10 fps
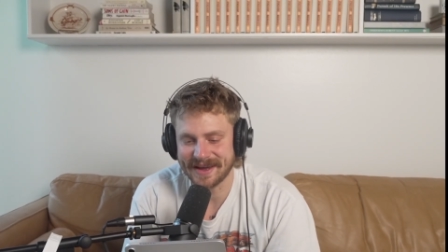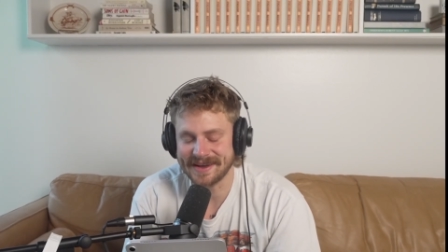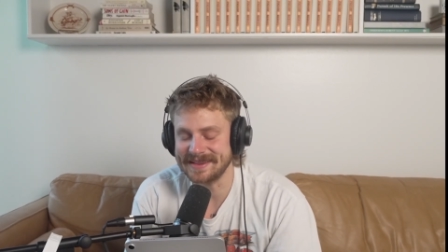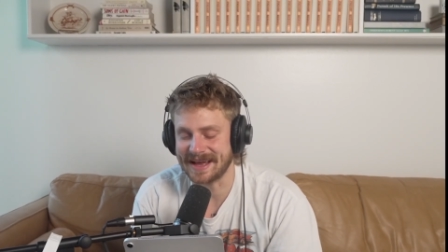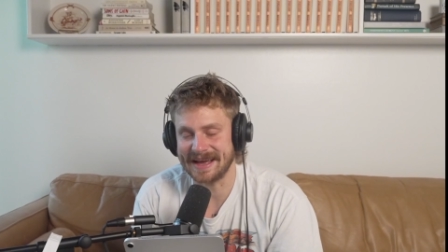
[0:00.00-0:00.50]

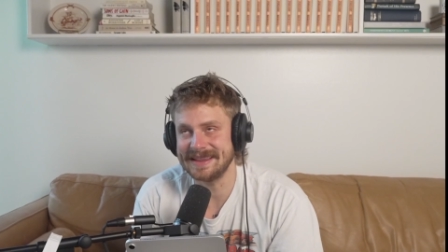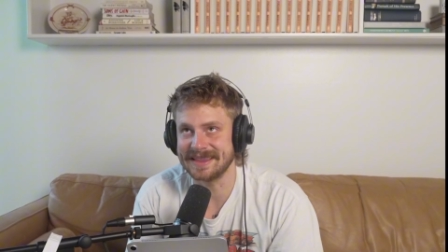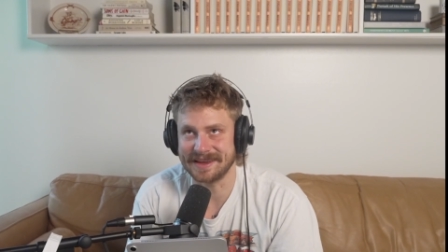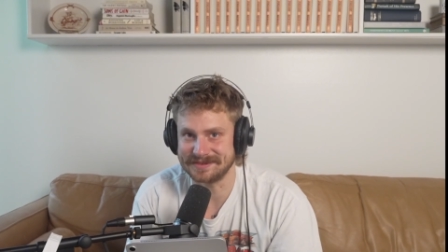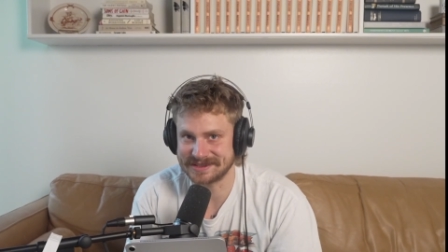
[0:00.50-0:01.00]
I
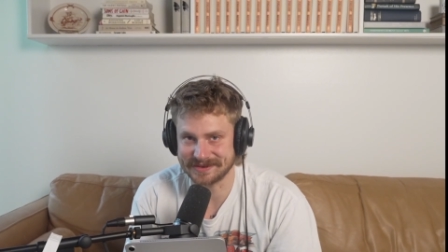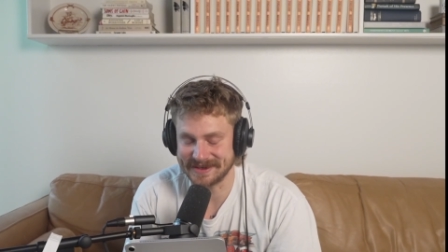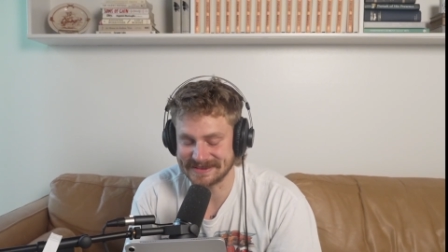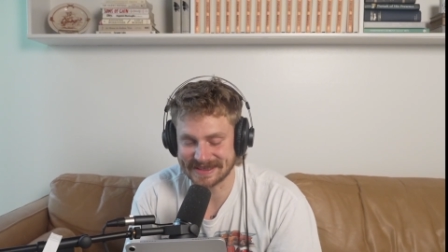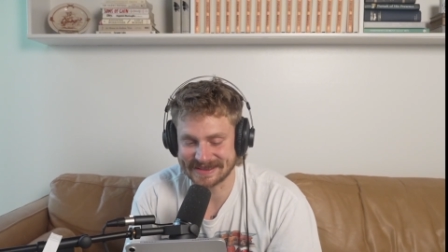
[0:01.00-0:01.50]
love
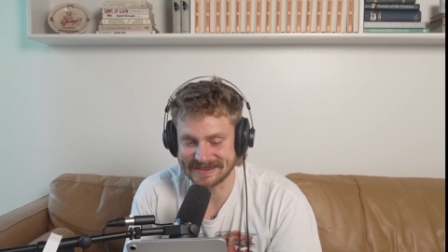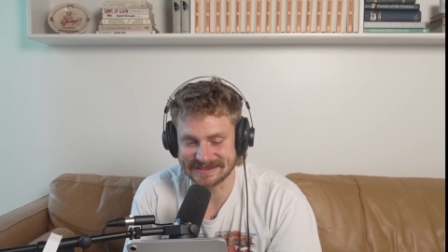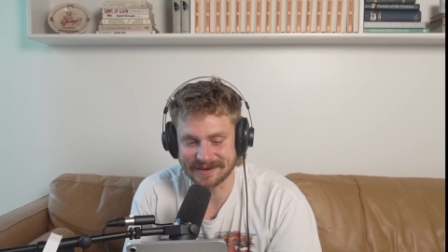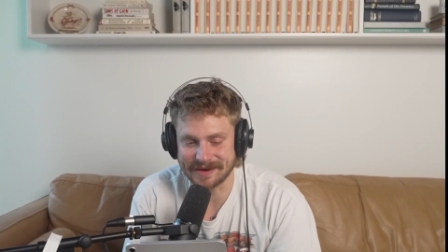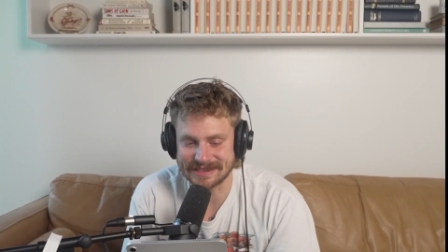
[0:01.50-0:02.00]
stories like this
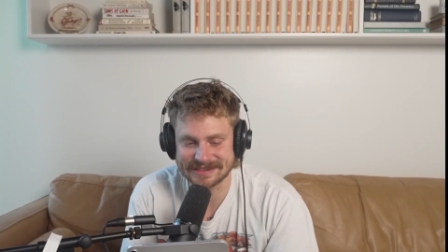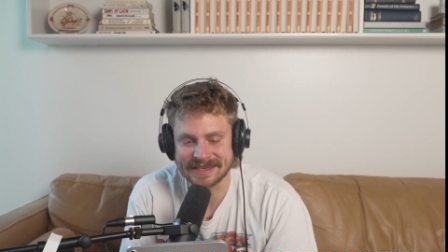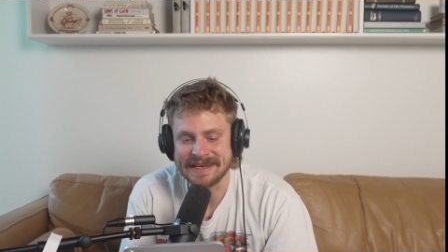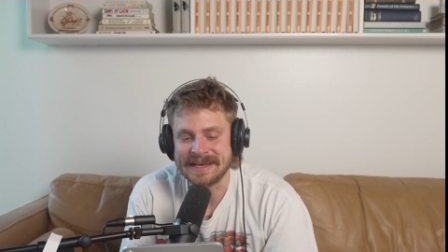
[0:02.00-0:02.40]
so much.